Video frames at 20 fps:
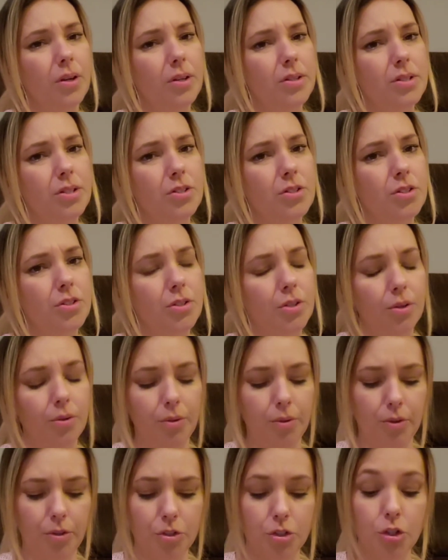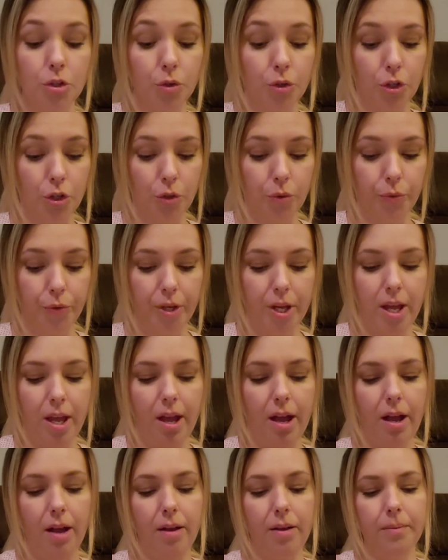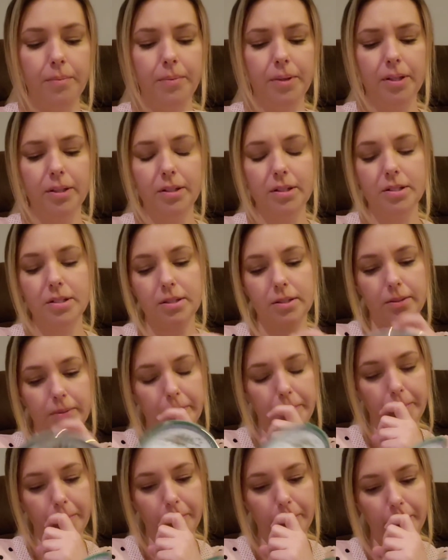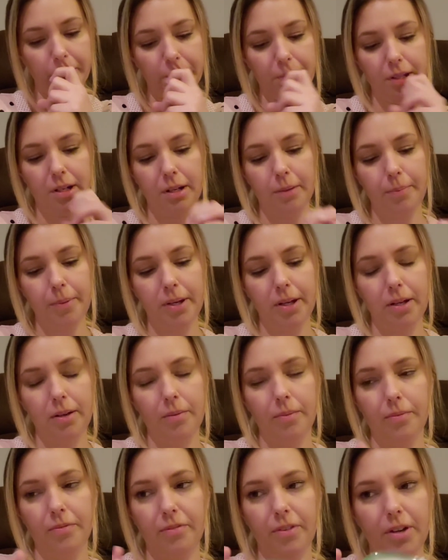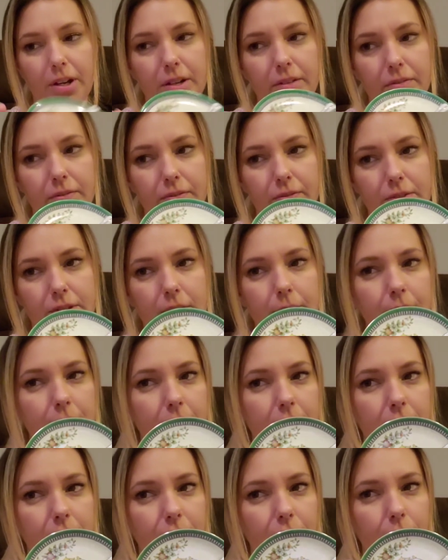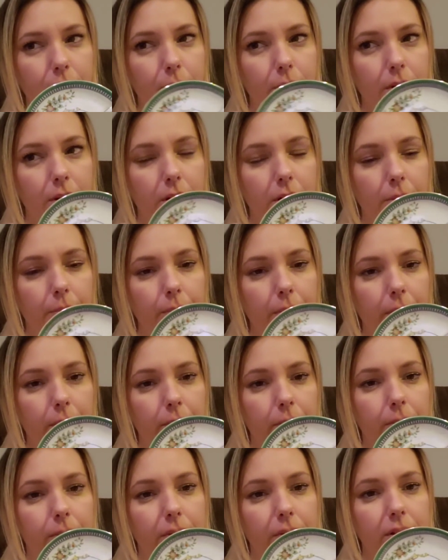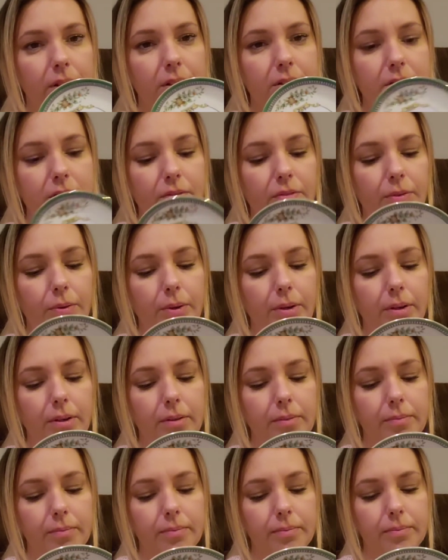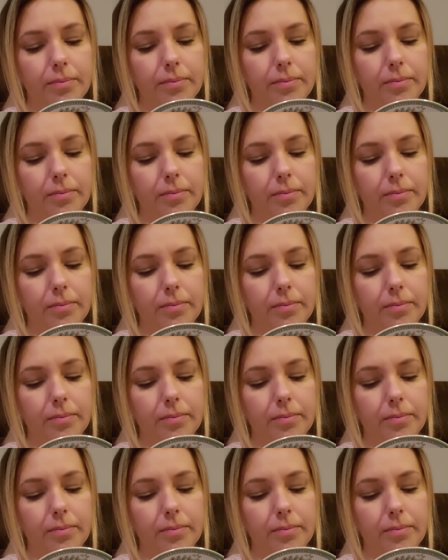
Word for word: because he's just cute, too cute. Um, and this that I paid five something for, I'll probably list for